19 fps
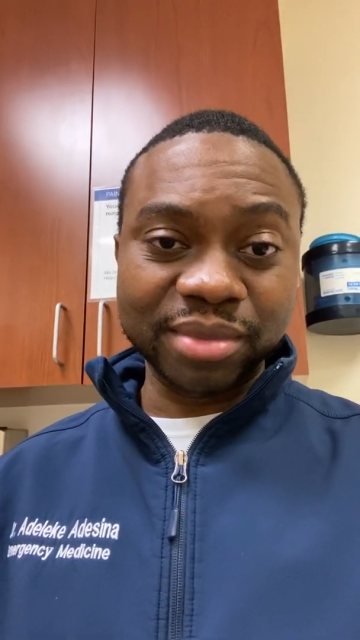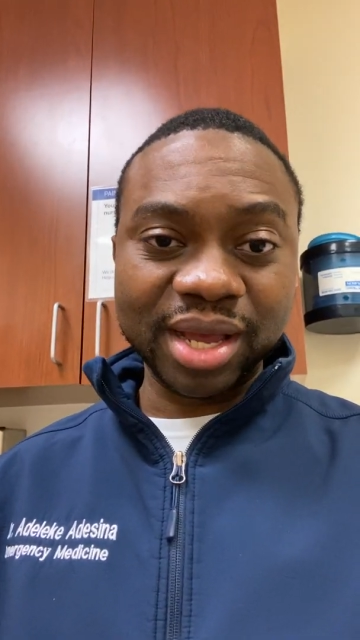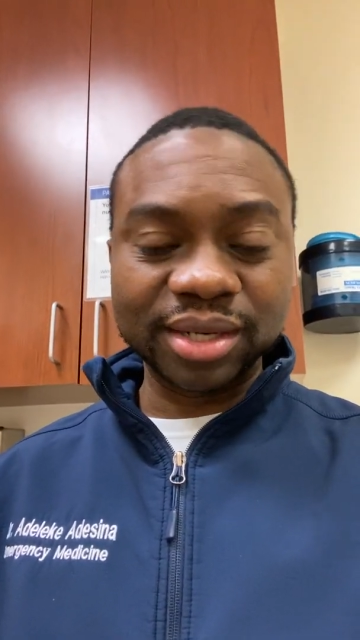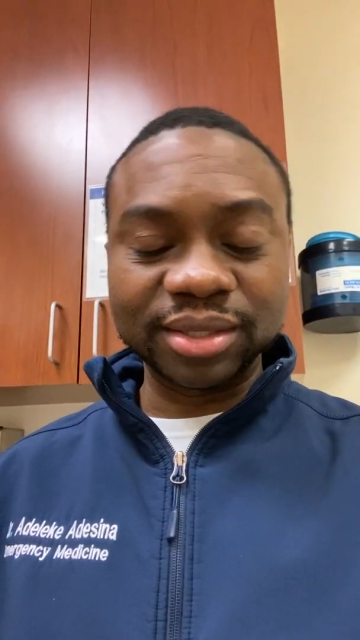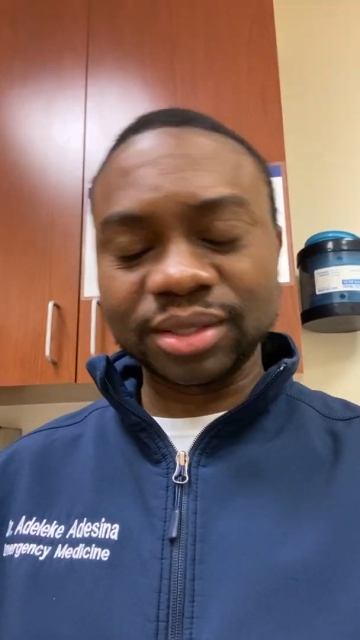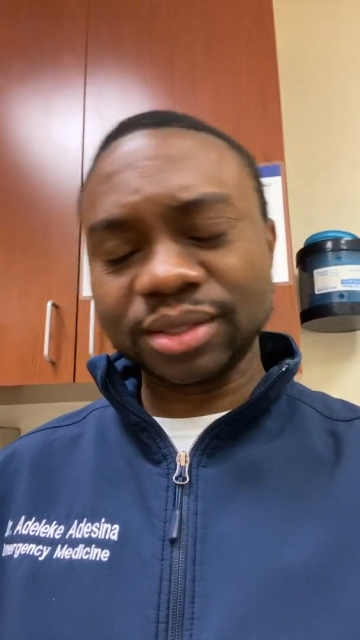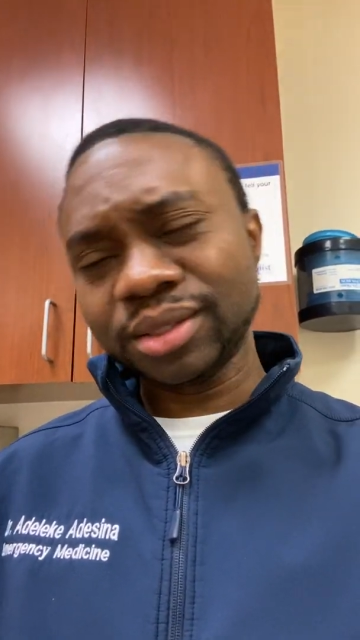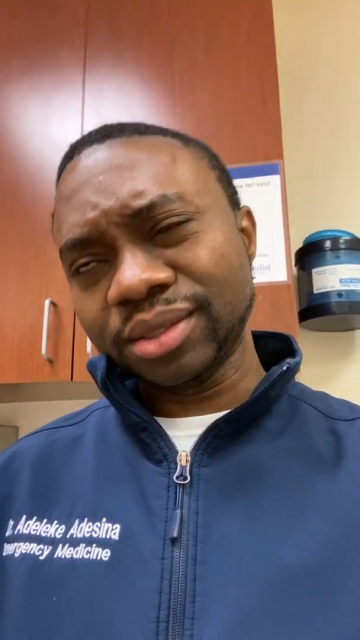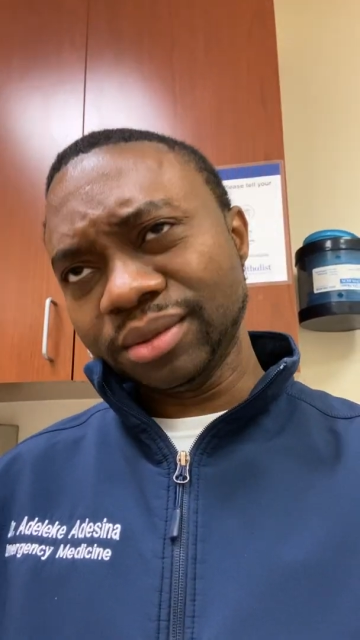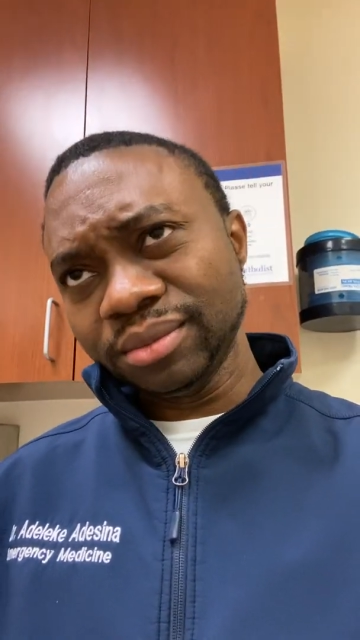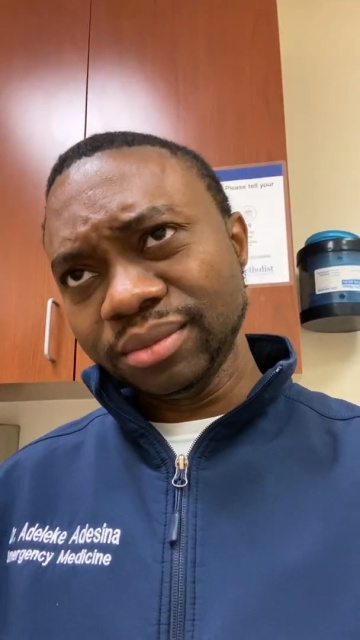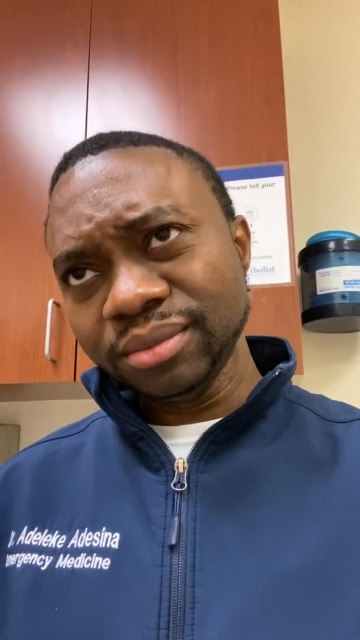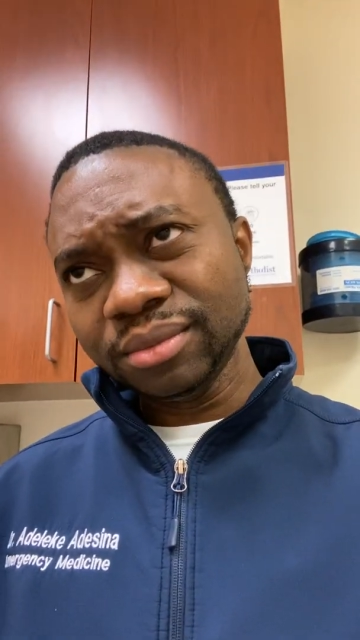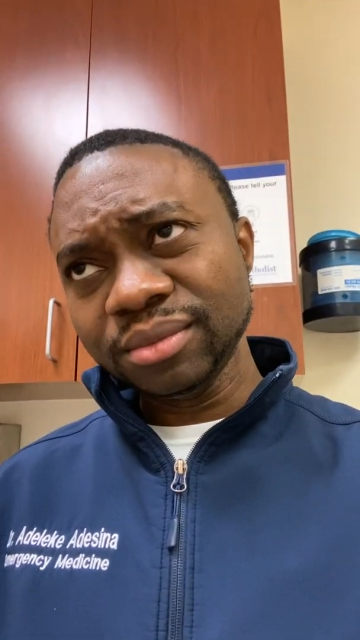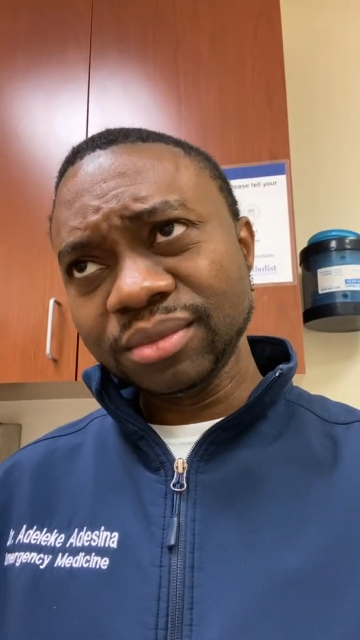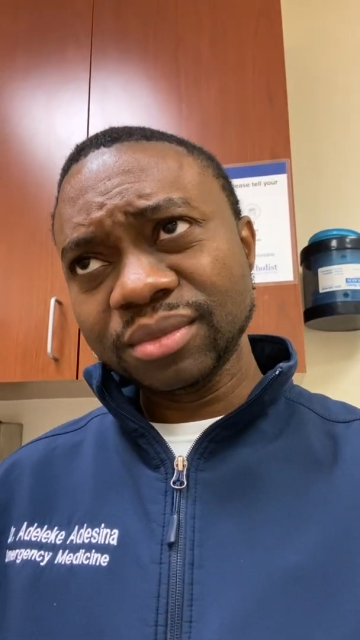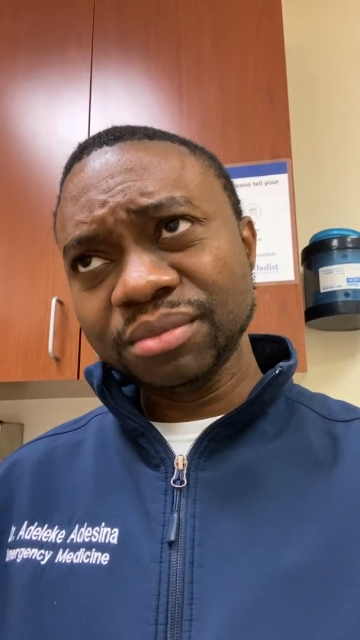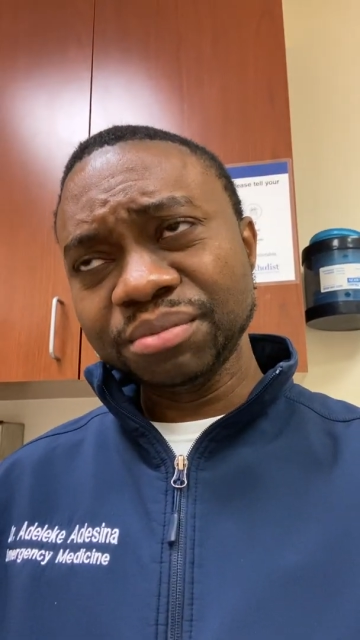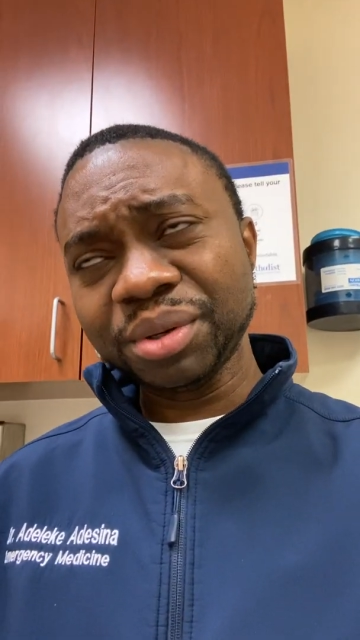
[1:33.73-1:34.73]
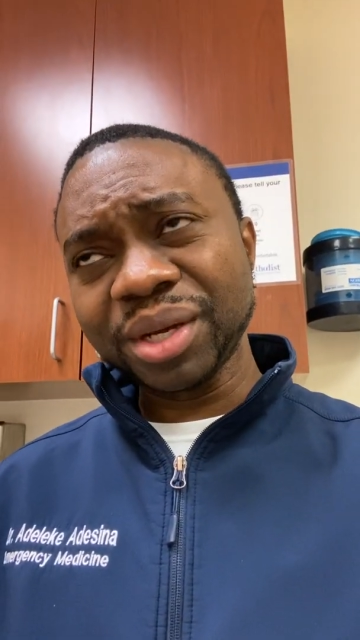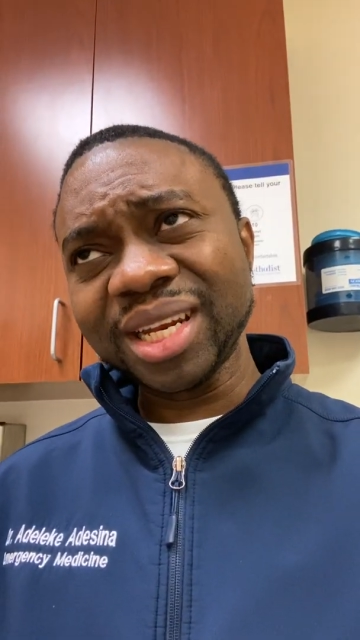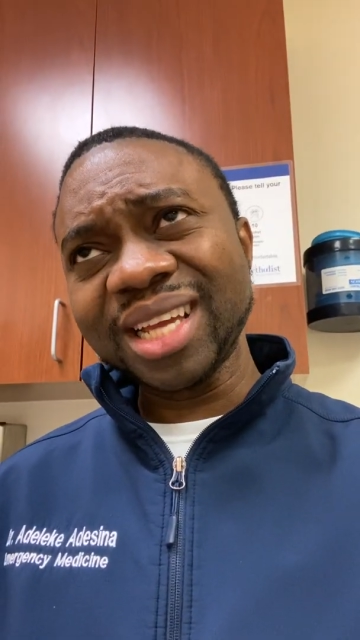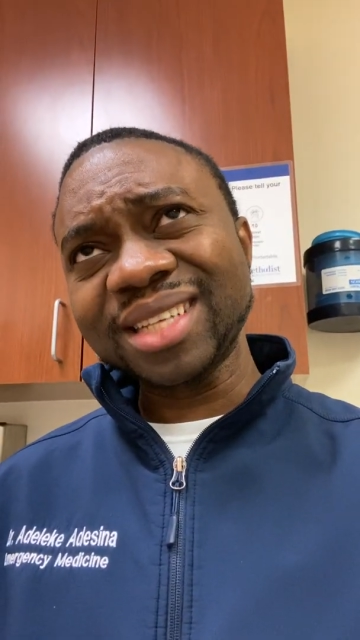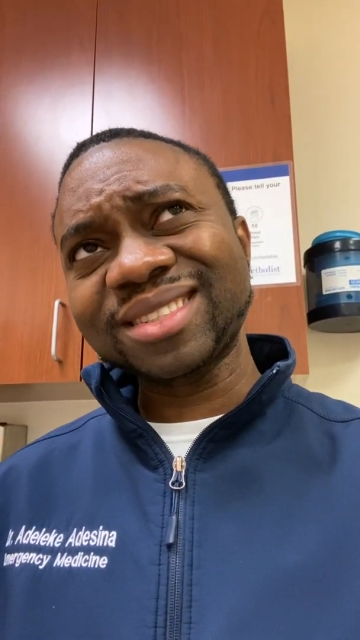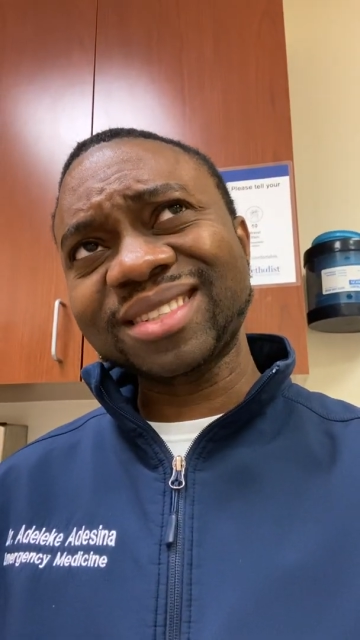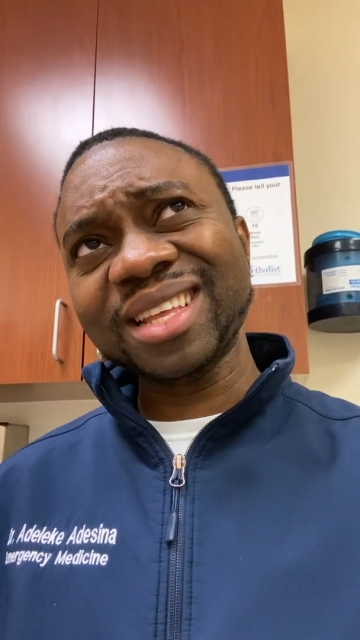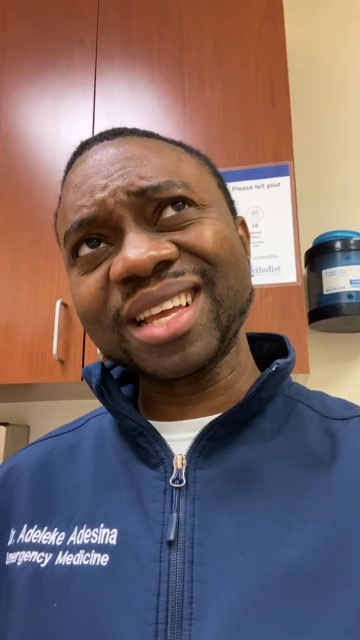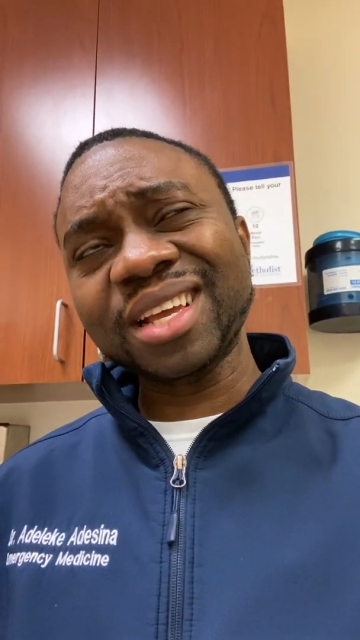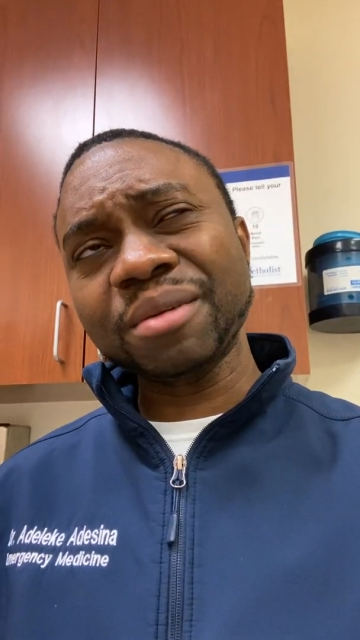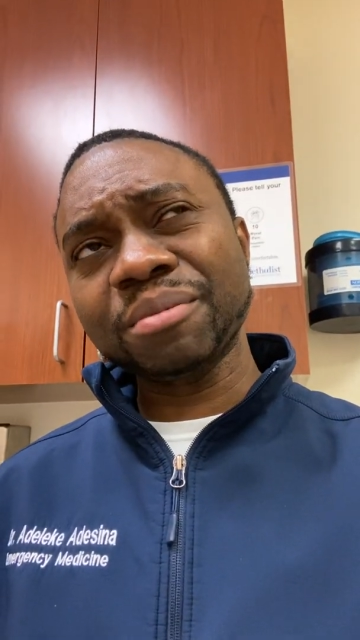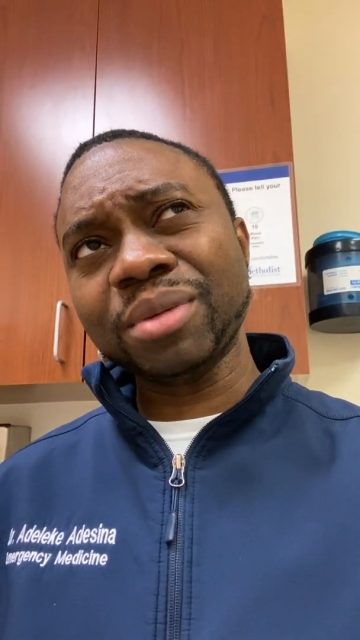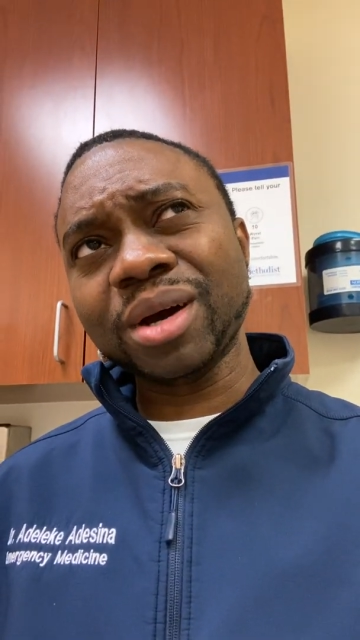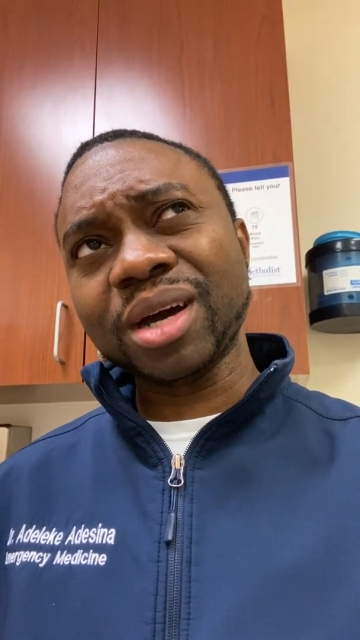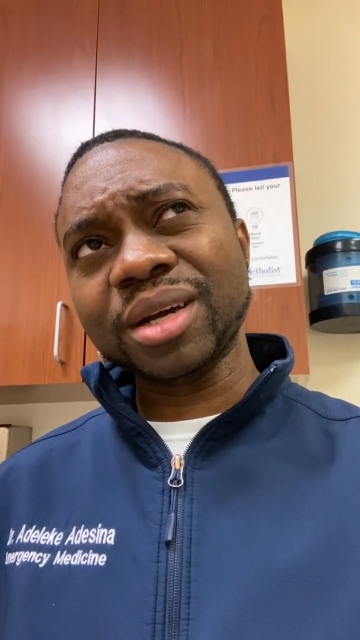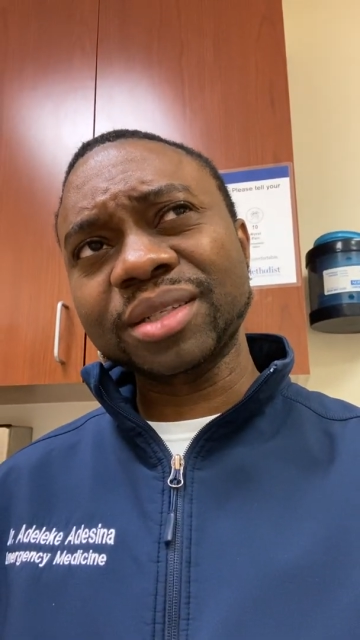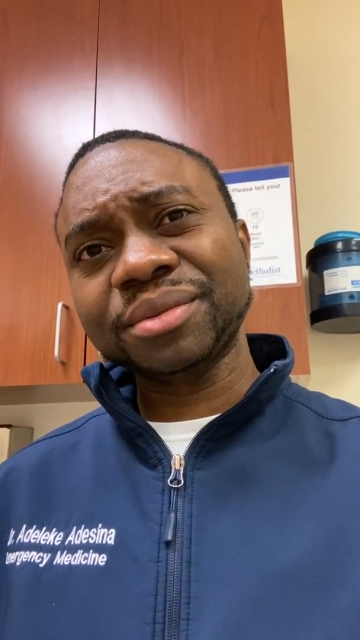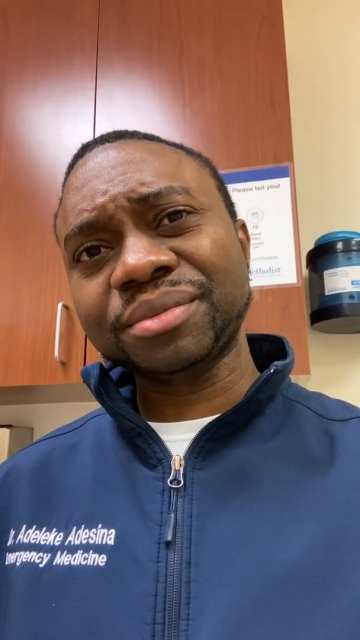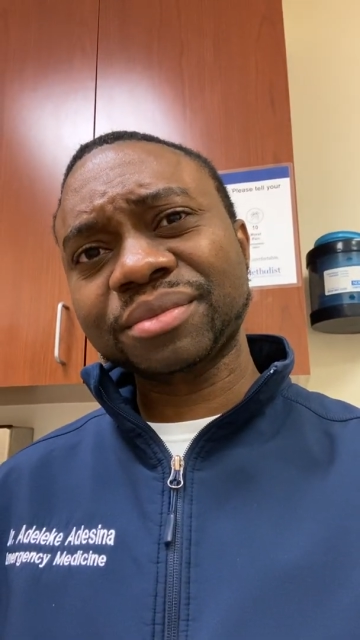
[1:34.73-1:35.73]
medicine. But let's think
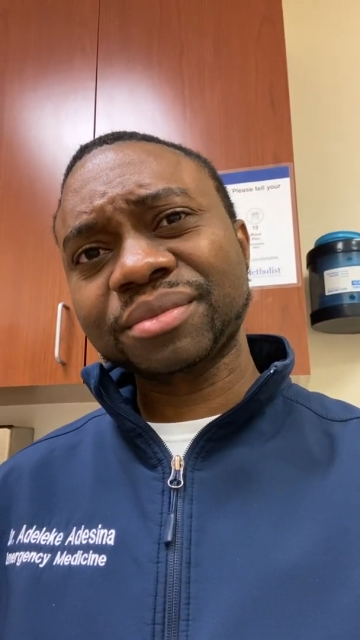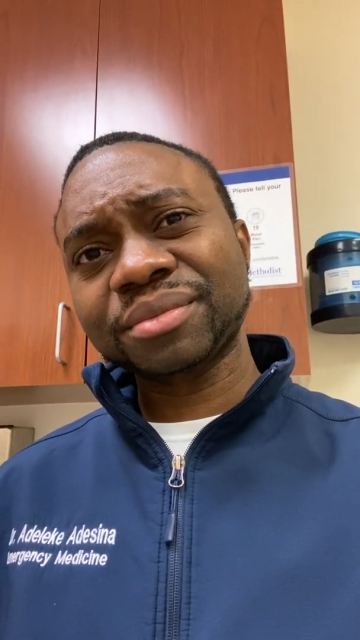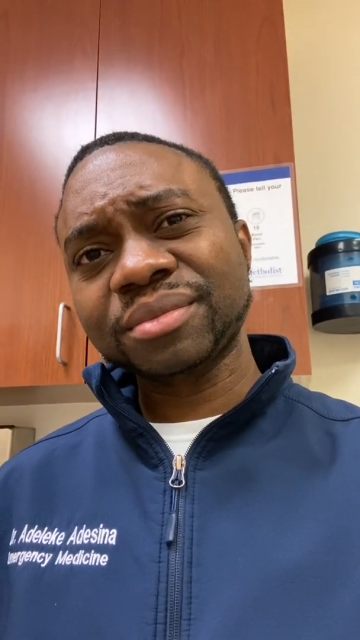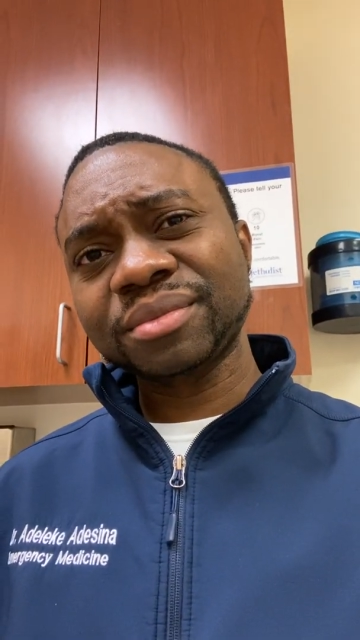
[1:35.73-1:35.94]
about it.